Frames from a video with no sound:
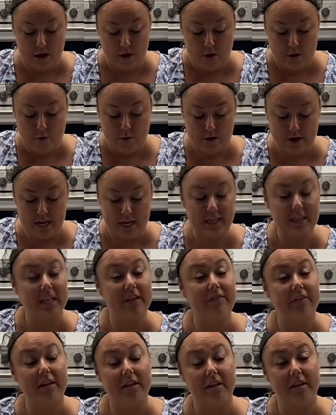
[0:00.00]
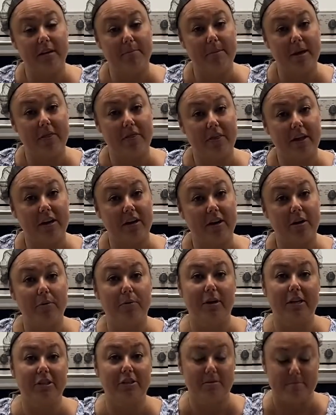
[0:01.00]
Or you can leave it a little bit thicker
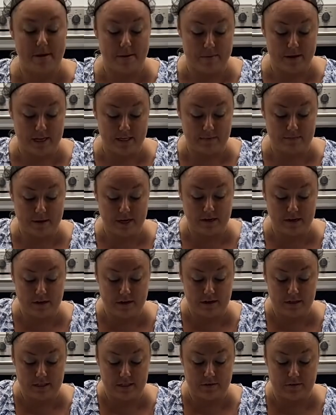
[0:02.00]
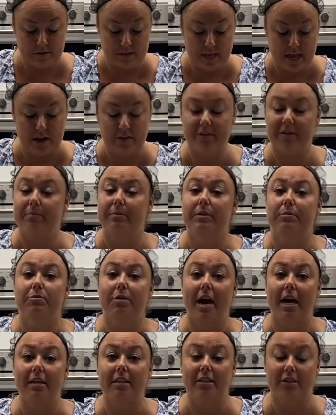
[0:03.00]
once your baby is bigger to allow them to
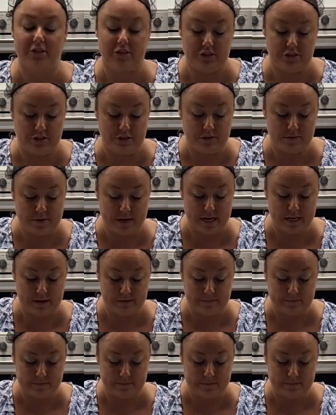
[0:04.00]
practice chewing.